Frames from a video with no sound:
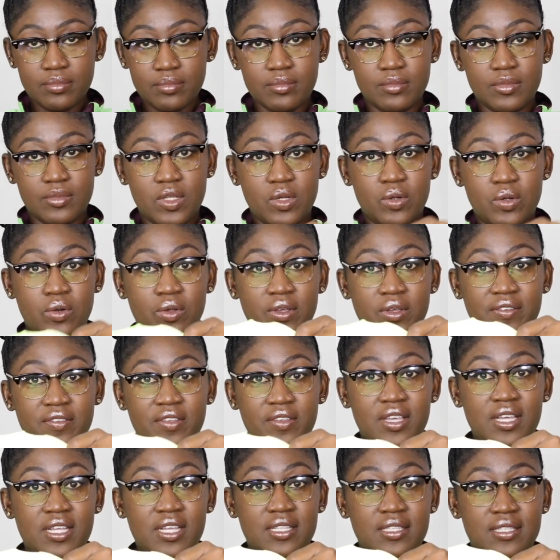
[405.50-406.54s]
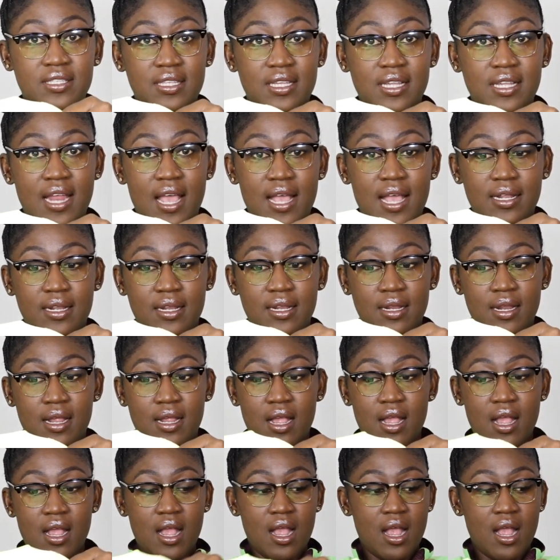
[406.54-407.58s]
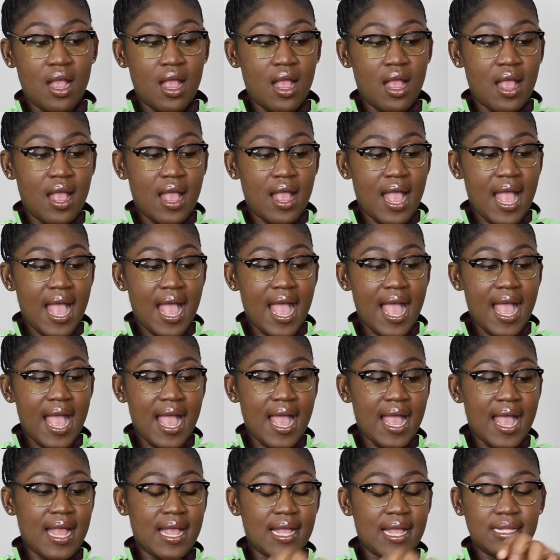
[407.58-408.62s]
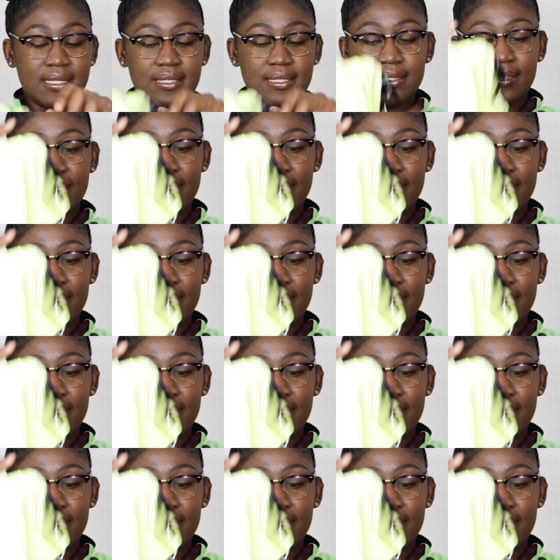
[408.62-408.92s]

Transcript: Don't know if you can see that. And